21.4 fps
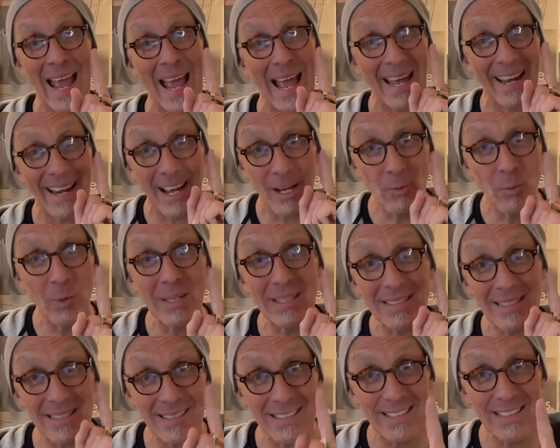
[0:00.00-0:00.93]
And I went
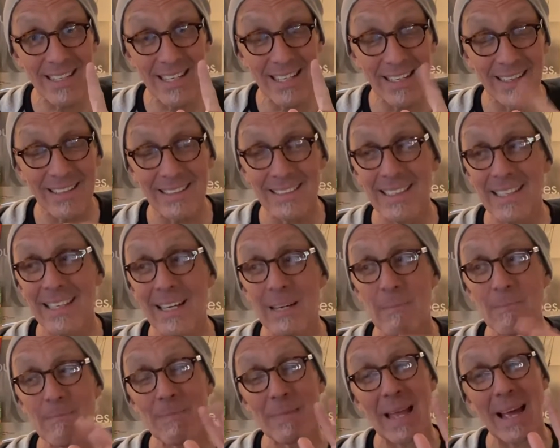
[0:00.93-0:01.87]
to see it,
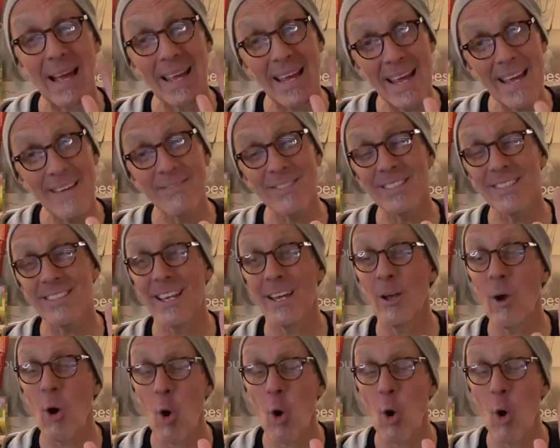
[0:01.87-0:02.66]
I have to say,